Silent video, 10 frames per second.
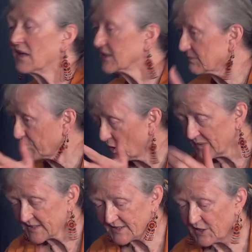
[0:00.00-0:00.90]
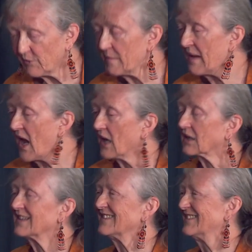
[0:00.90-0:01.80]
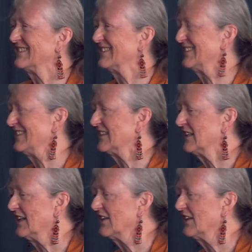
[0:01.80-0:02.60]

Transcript: I'll probably see you at MAC. Absolutely.